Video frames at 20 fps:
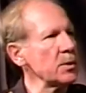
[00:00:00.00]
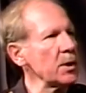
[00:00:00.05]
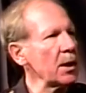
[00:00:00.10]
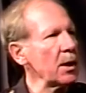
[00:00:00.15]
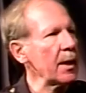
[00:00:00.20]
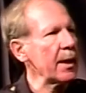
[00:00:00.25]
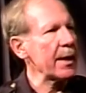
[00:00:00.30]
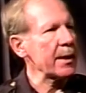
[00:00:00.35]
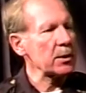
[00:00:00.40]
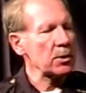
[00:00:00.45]

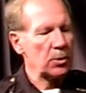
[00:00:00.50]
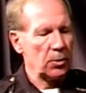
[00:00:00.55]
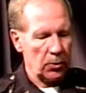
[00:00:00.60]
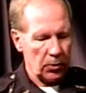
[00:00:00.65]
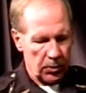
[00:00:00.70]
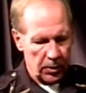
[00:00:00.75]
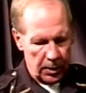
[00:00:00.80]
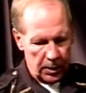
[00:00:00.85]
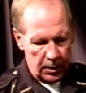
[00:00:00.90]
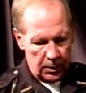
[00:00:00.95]
lack two
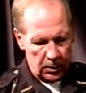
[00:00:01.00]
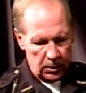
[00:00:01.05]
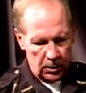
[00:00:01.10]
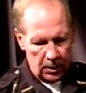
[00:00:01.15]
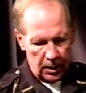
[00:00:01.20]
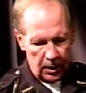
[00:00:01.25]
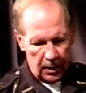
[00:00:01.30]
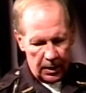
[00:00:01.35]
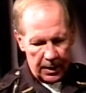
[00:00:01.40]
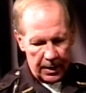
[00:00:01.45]
things. They
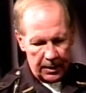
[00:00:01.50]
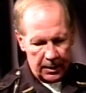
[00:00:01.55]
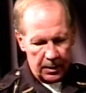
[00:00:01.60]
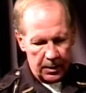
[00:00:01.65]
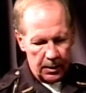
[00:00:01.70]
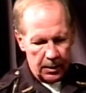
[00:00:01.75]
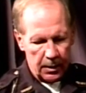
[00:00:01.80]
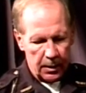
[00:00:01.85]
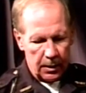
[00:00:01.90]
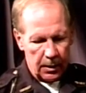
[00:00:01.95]
lack
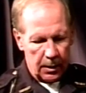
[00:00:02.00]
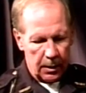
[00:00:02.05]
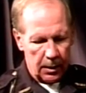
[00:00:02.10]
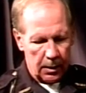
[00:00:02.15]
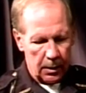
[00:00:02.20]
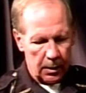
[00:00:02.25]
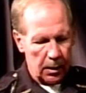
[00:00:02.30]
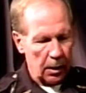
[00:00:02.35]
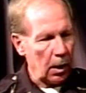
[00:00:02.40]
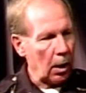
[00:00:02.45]

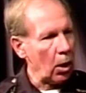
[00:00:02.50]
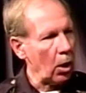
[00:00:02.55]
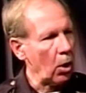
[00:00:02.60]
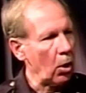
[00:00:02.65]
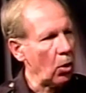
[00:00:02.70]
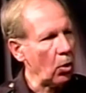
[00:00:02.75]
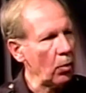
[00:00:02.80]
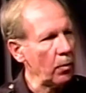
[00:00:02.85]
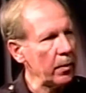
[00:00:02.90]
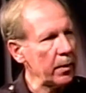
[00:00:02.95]
uh, a
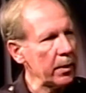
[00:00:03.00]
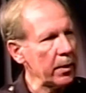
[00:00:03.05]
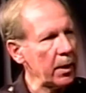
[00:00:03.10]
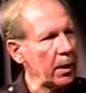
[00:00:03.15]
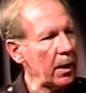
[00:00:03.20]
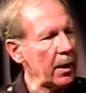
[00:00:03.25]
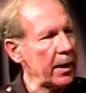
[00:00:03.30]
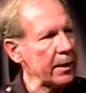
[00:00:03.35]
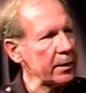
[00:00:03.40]
home and they lack